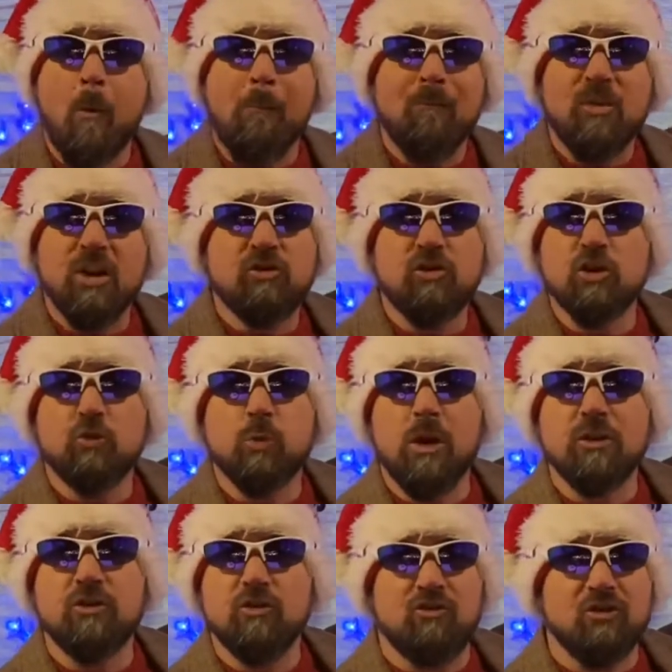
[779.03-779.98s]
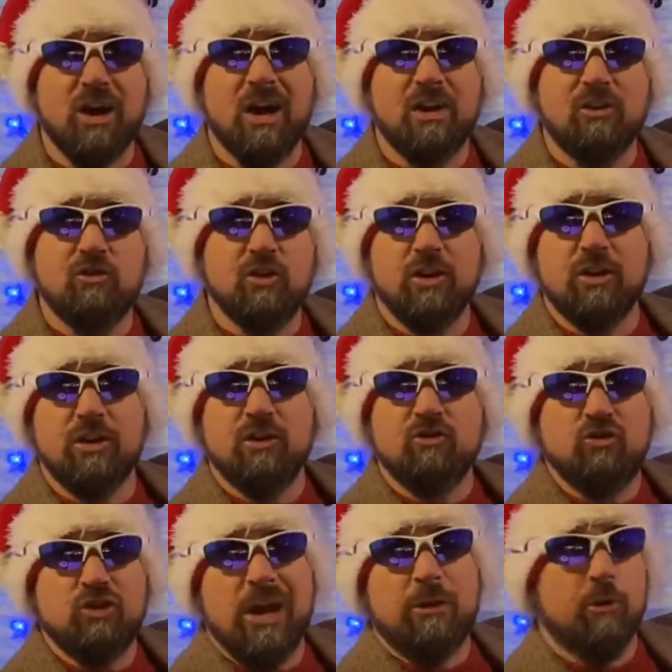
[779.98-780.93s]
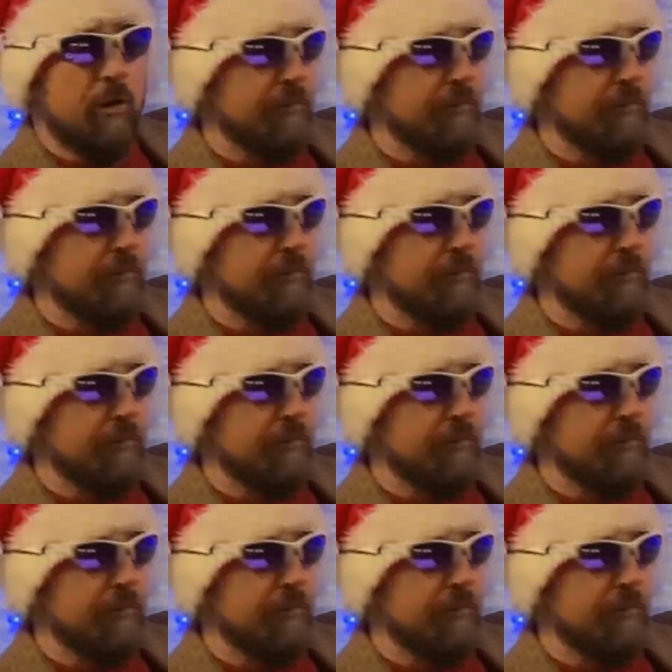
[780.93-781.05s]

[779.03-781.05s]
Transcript: it just wasn't John's year in general.